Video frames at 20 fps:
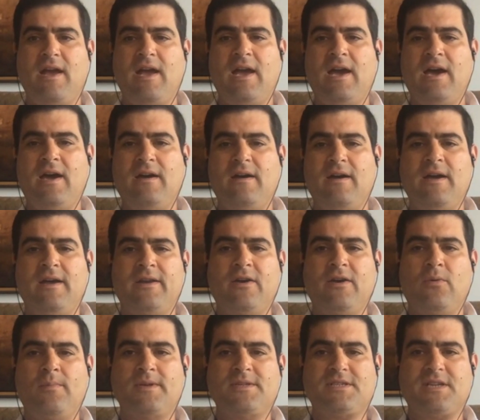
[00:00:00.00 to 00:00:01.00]
in
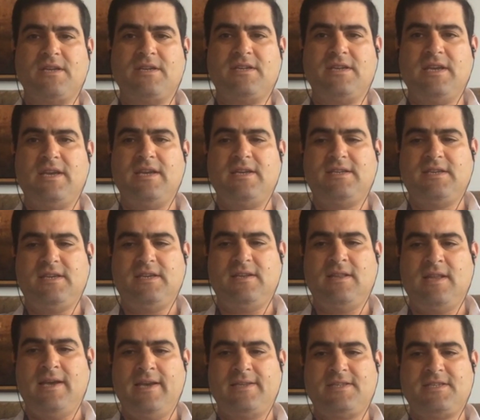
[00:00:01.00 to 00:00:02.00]
almost a
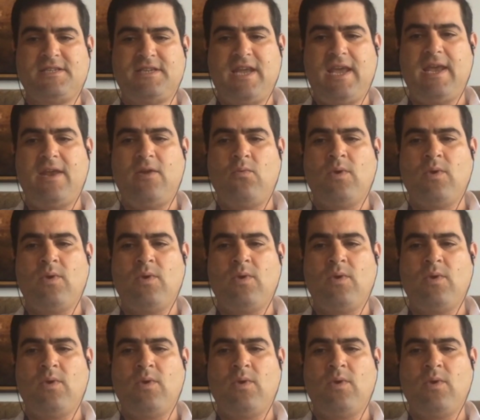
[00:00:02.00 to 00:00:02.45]
deity-like state,